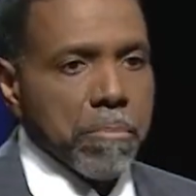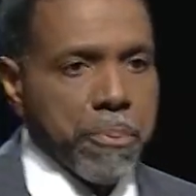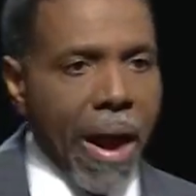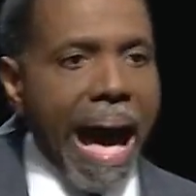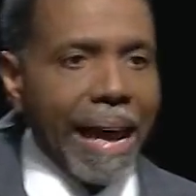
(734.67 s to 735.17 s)

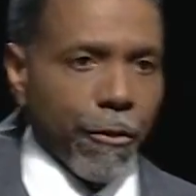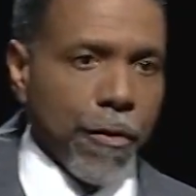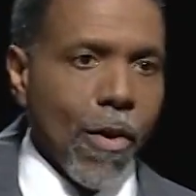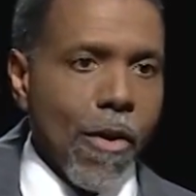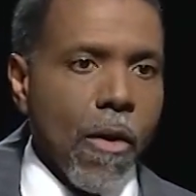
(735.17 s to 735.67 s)

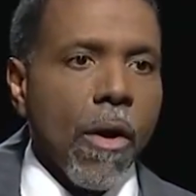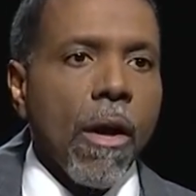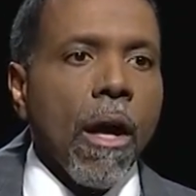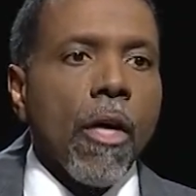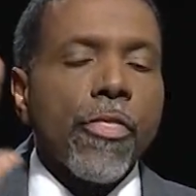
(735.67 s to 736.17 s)
prideful,
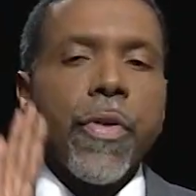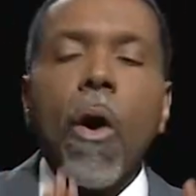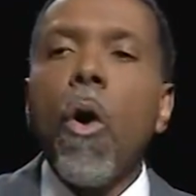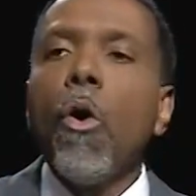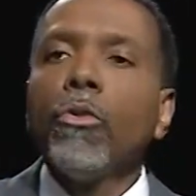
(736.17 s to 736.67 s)

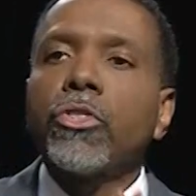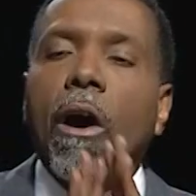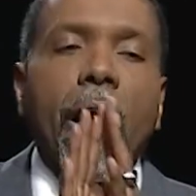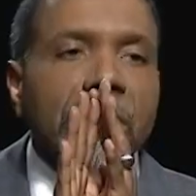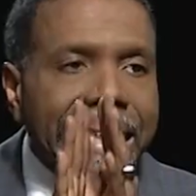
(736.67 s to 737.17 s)
those are